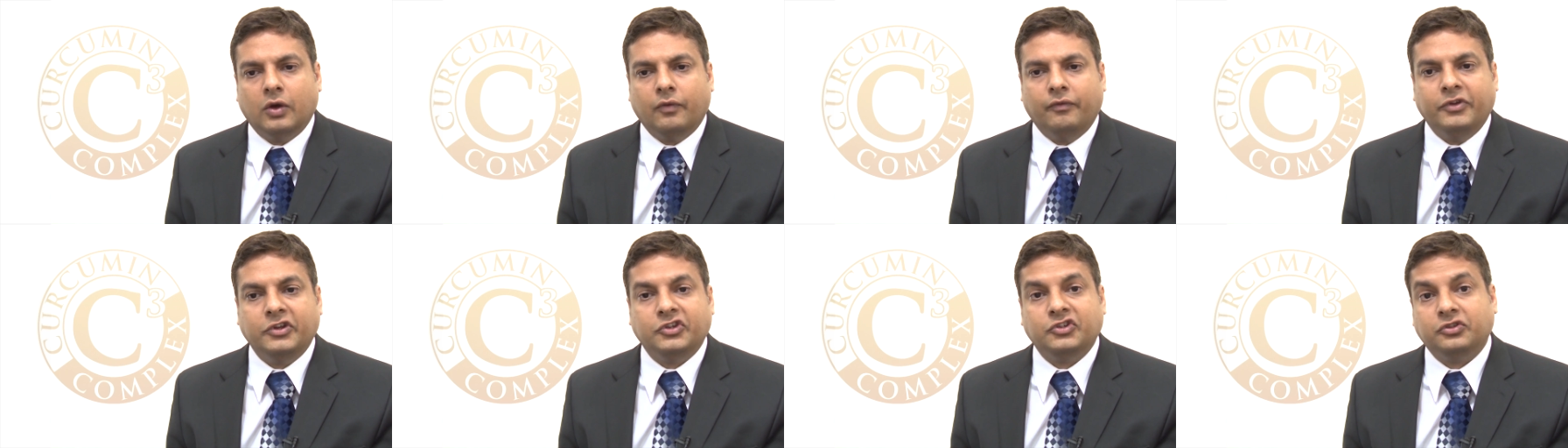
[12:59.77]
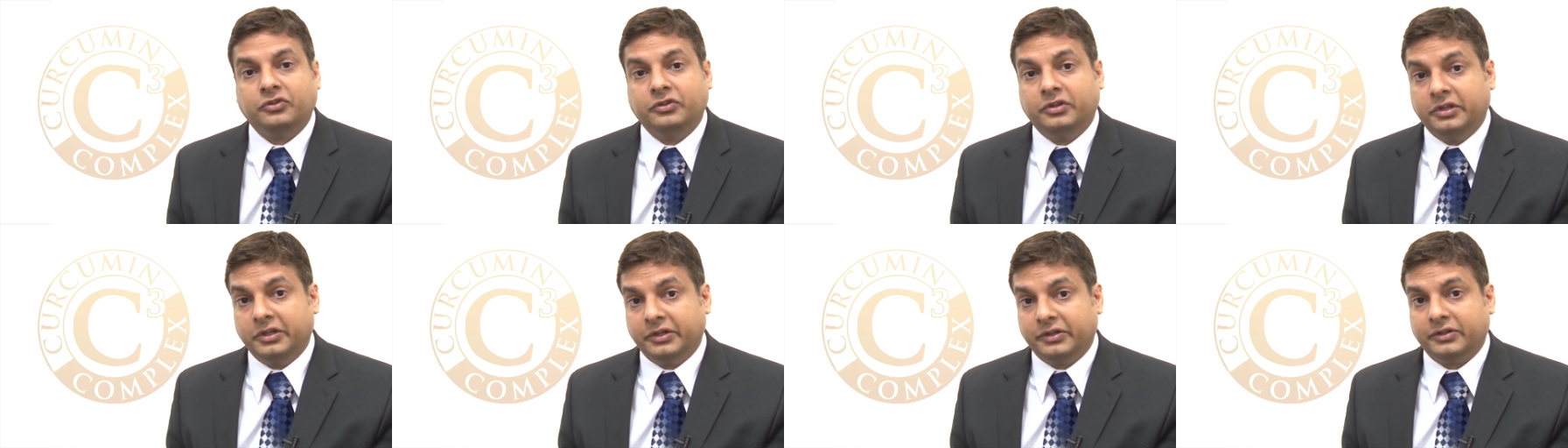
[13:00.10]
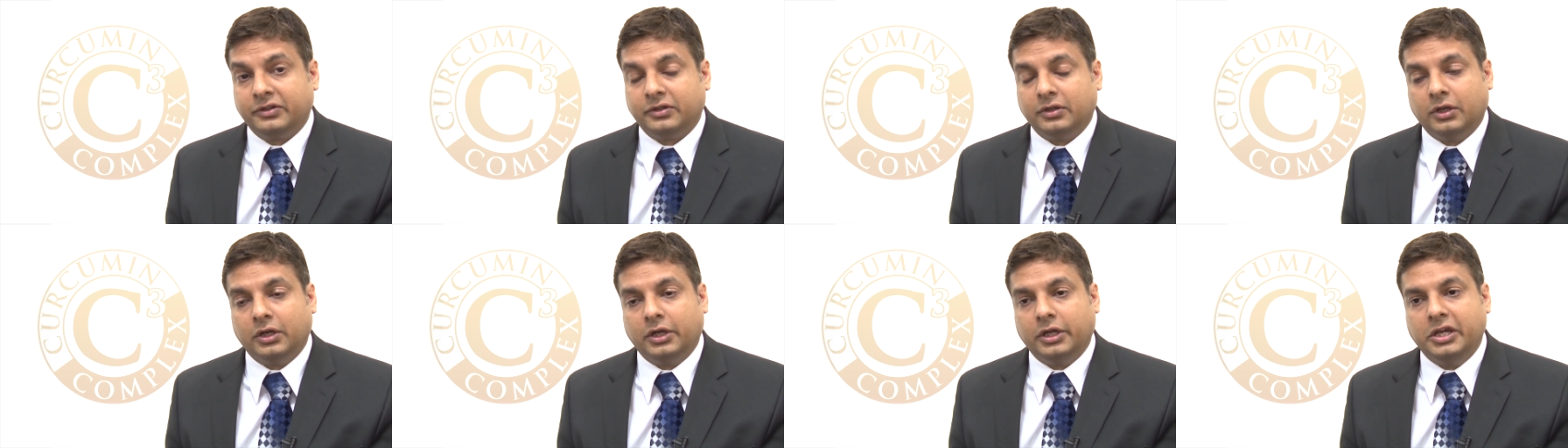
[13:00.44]
which
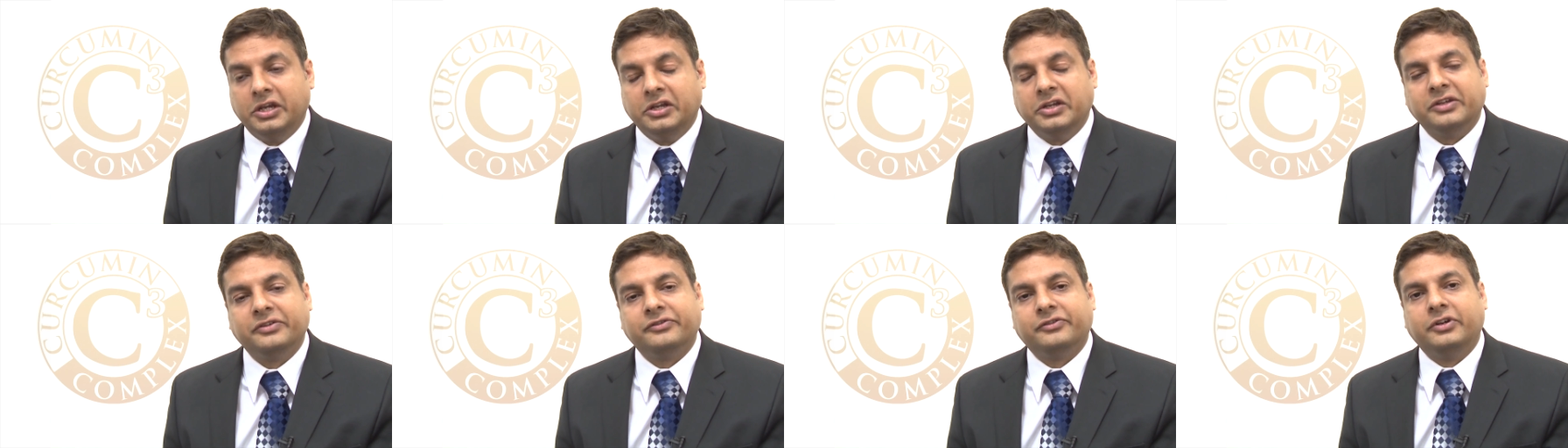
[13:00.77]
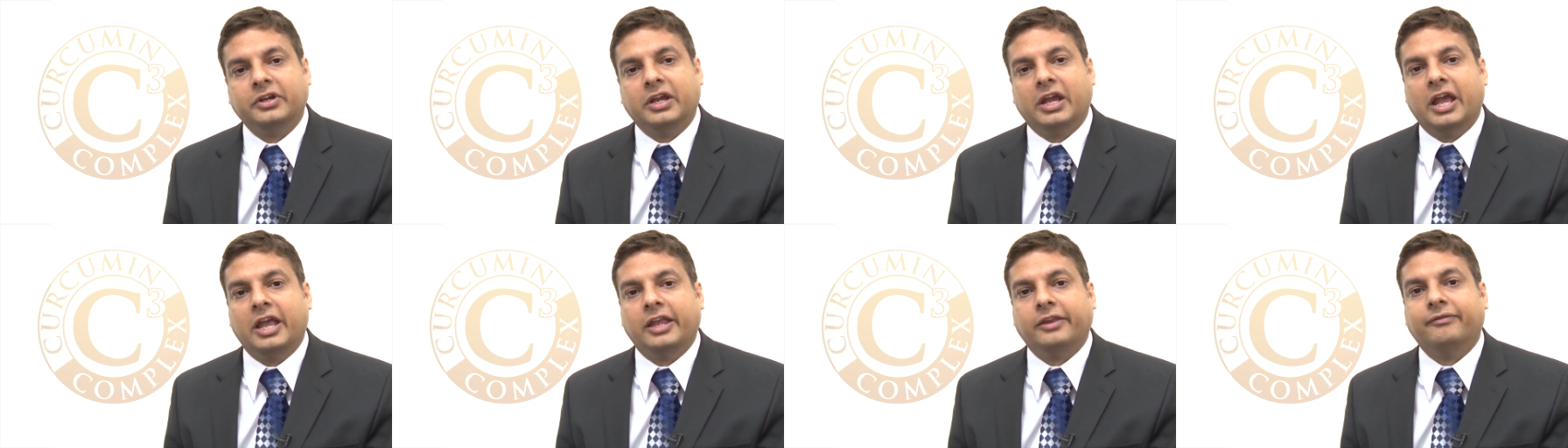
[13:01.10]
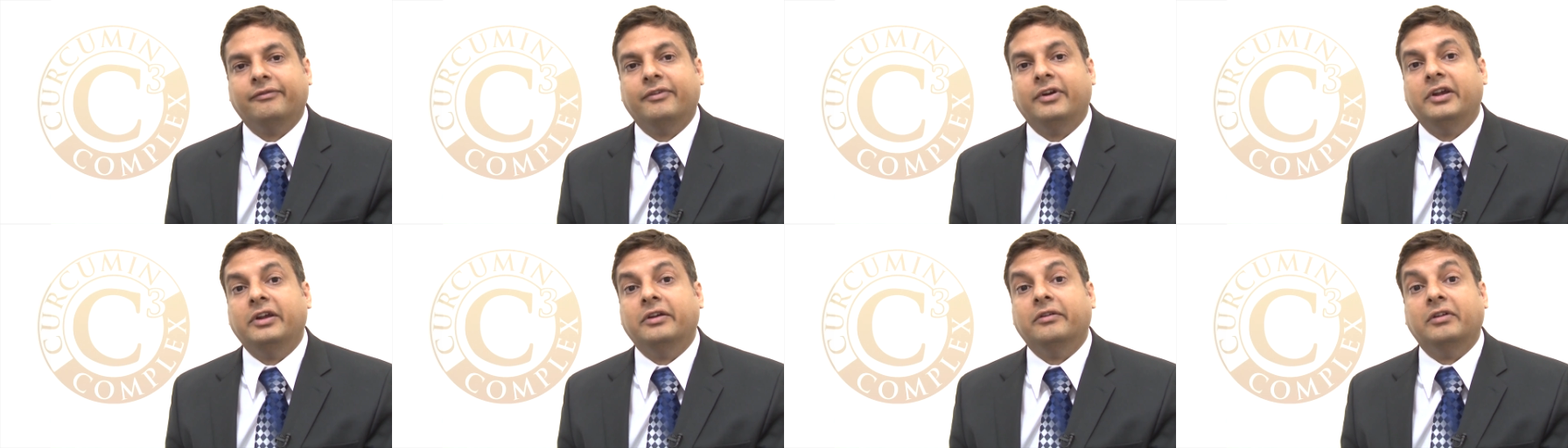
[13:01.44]
this uh, industry has
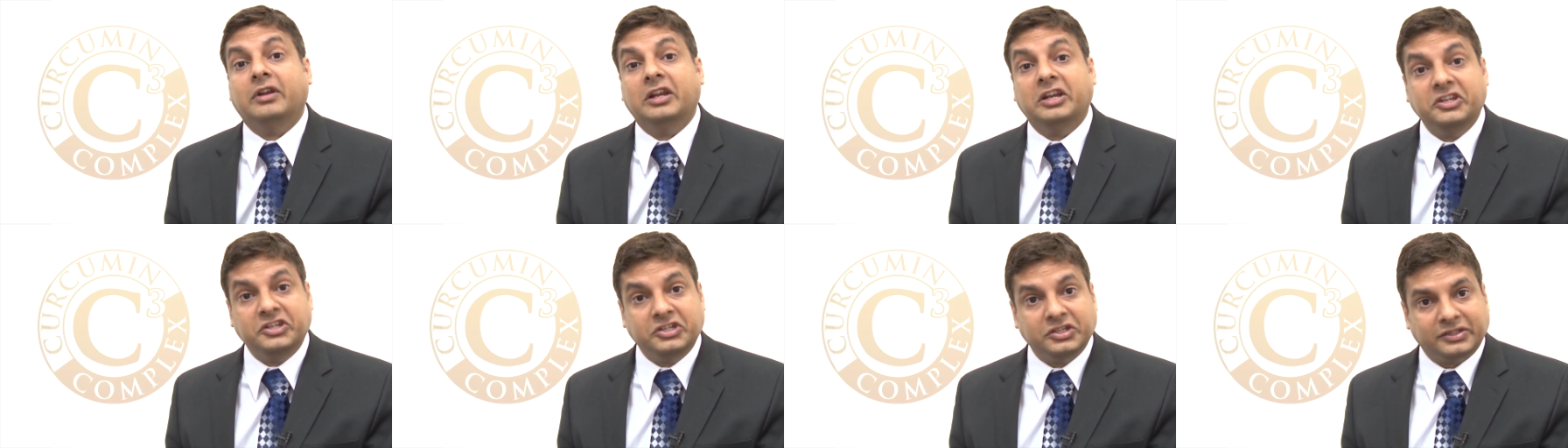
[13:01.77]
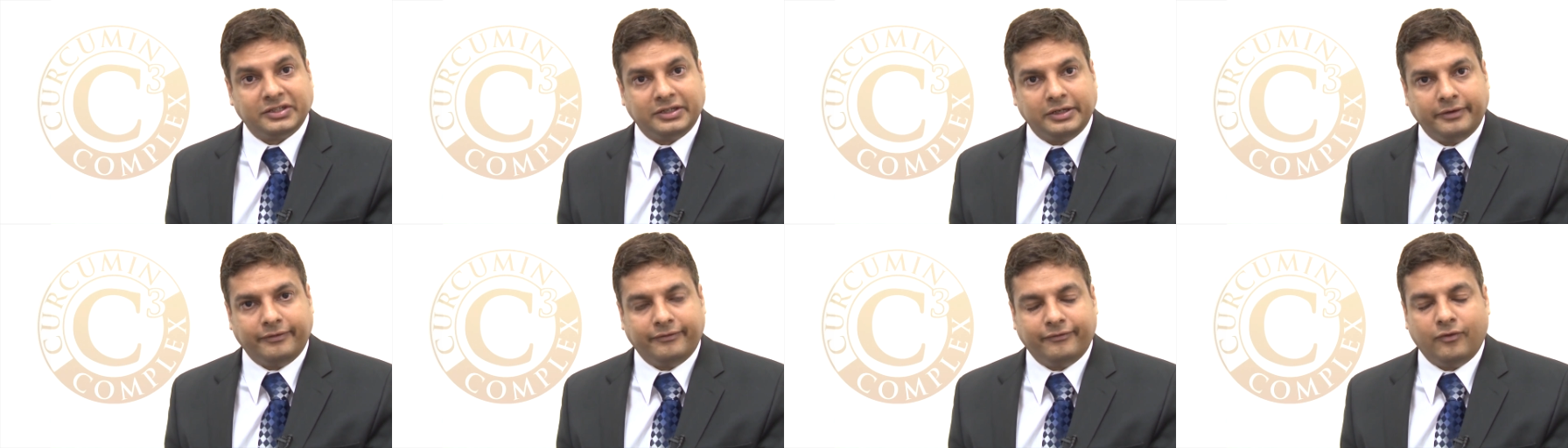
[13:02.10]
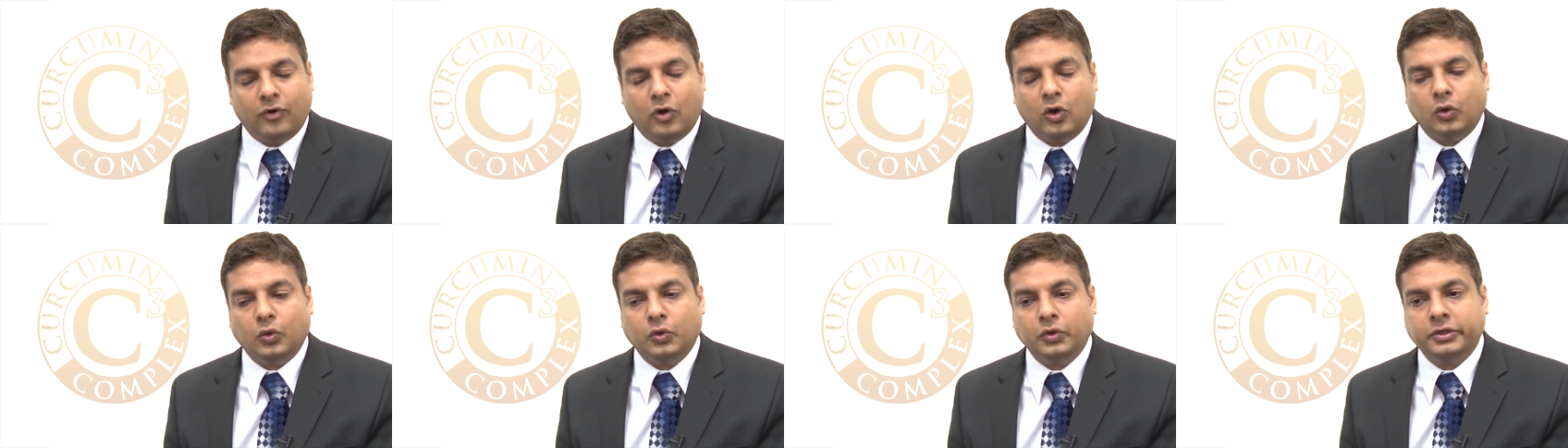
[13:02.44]
very religiously
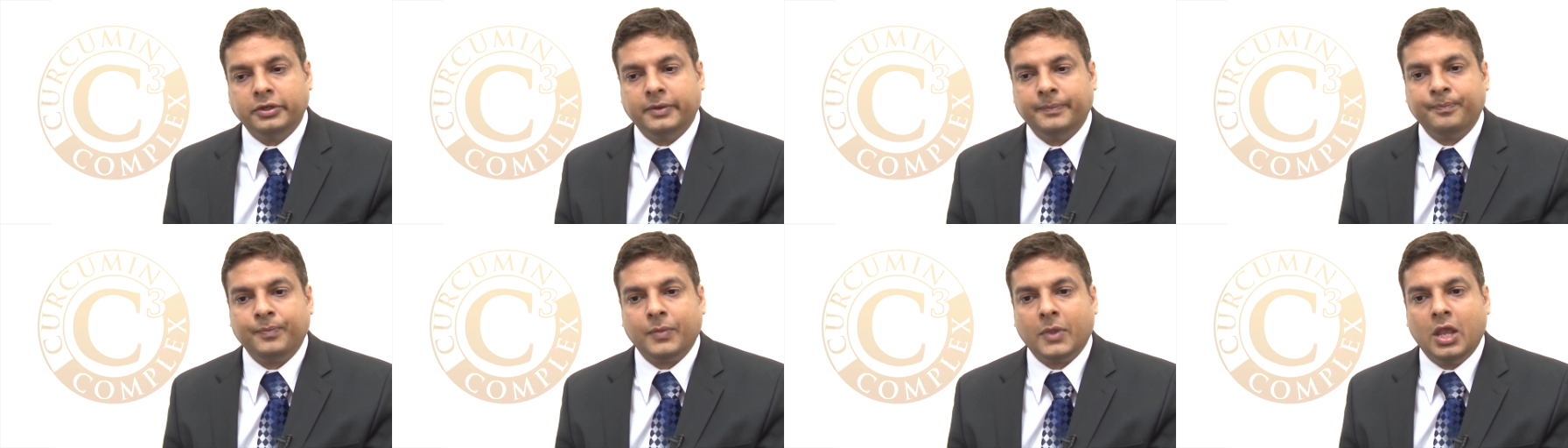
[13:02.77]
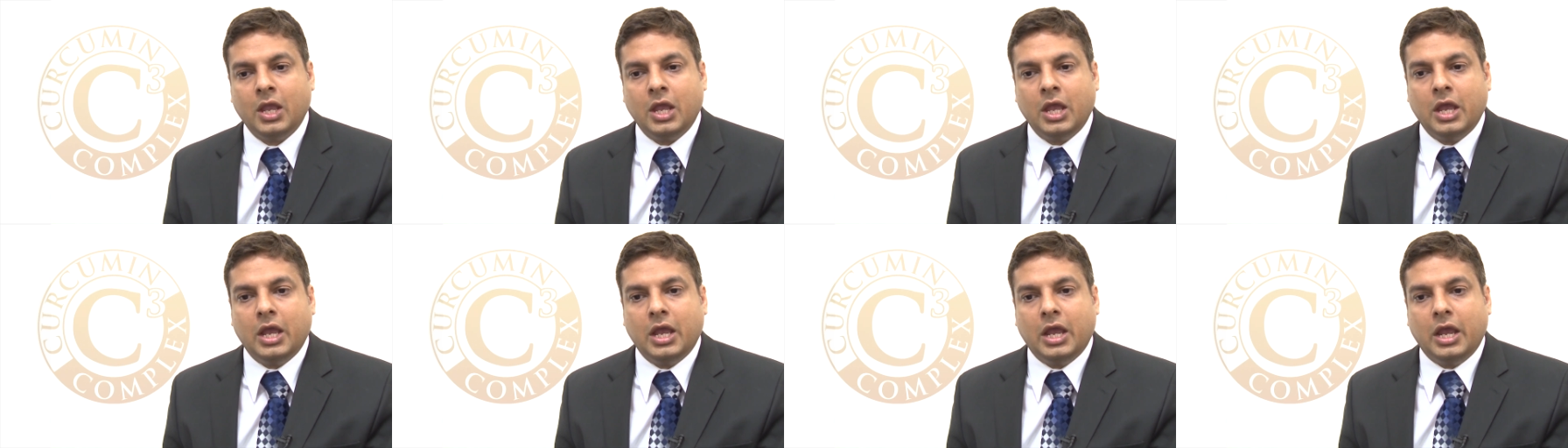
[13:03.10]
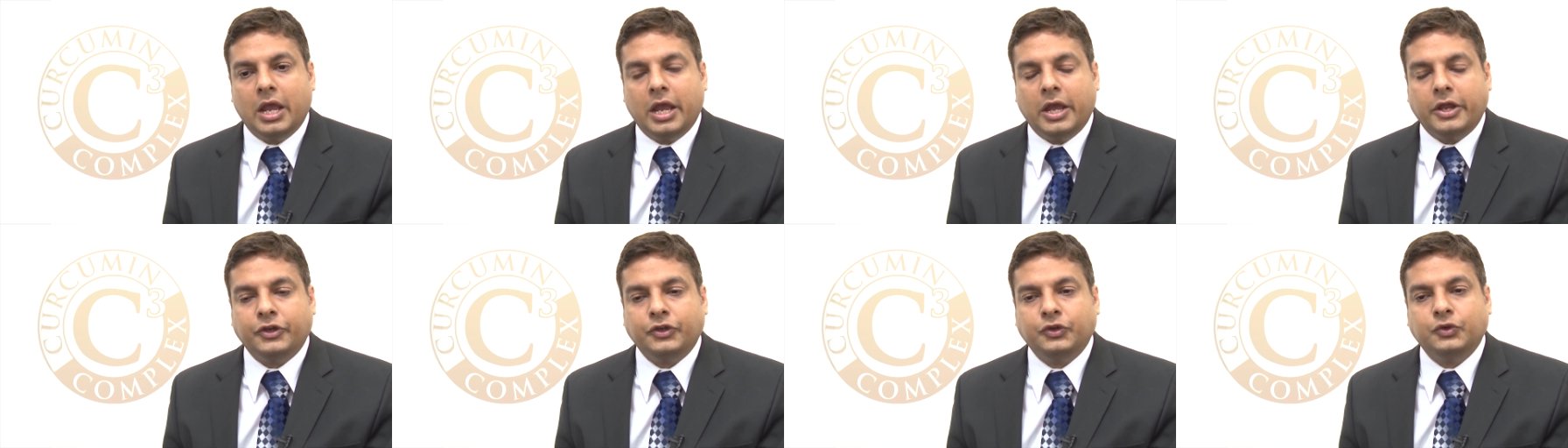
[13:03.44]
followed.
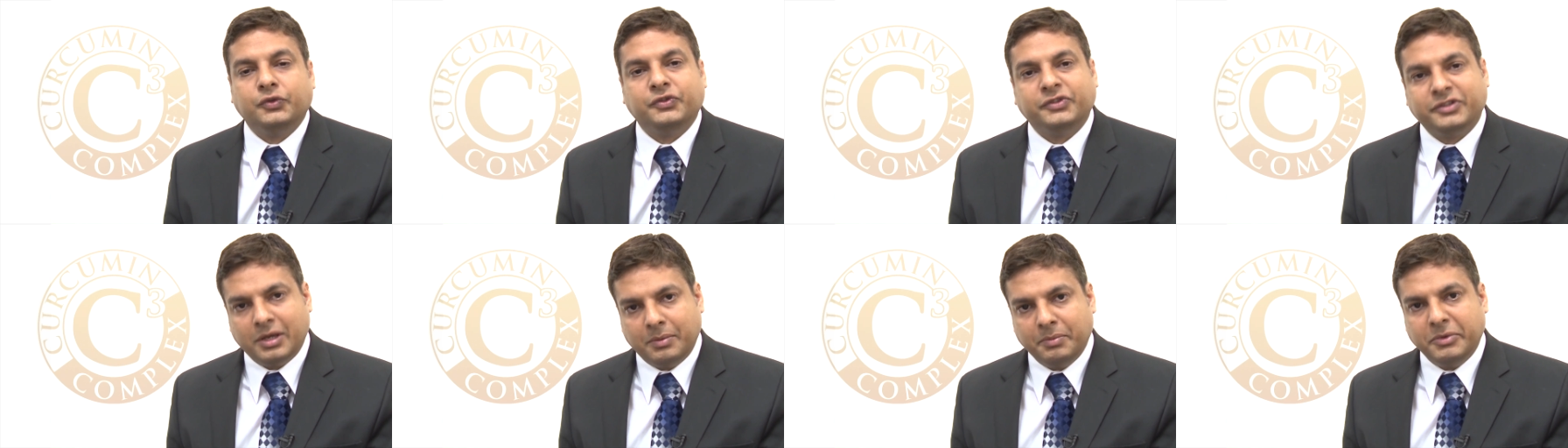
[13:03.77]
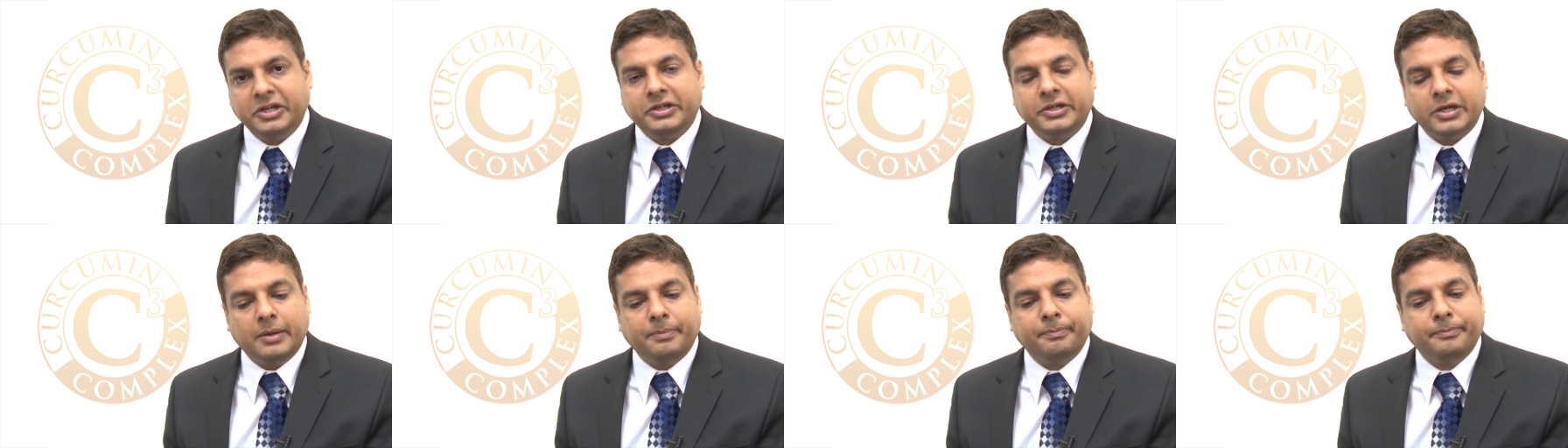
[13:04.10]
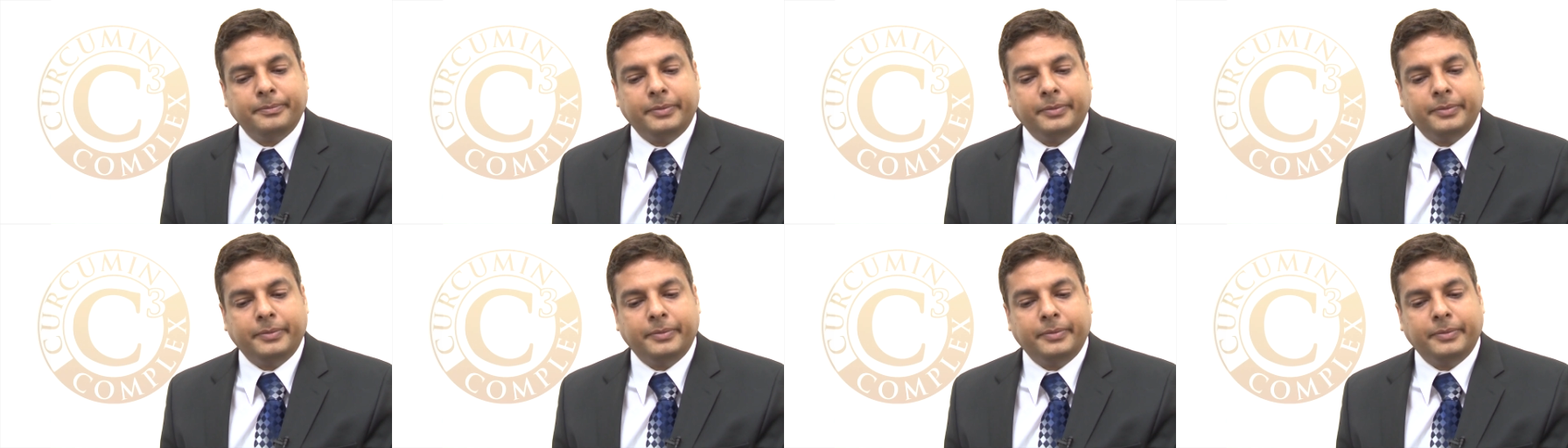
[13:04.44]
To sum it up,